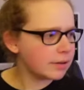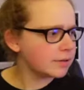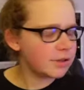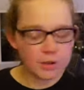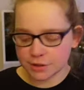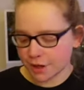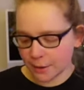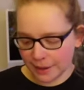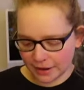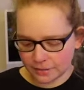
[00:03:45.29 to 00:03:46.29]
too good to go
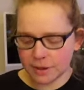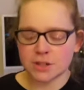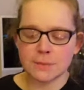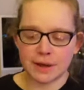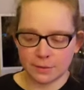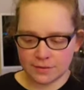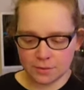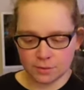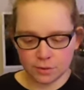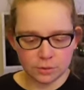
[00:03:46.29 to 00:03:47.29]
bag, magic bag, whatever you
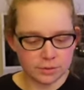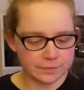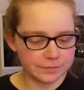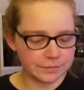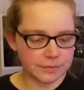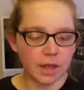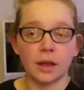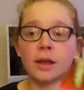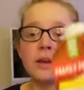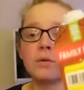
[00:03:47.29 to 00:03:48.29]
want to call them.
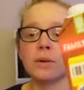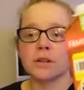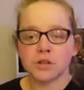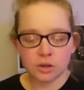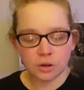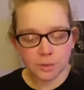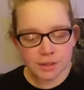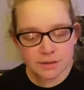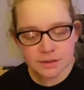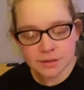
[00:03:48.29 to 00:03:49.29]
Another one of the chocolate
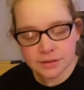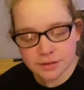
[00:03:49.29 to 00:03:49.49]
ones,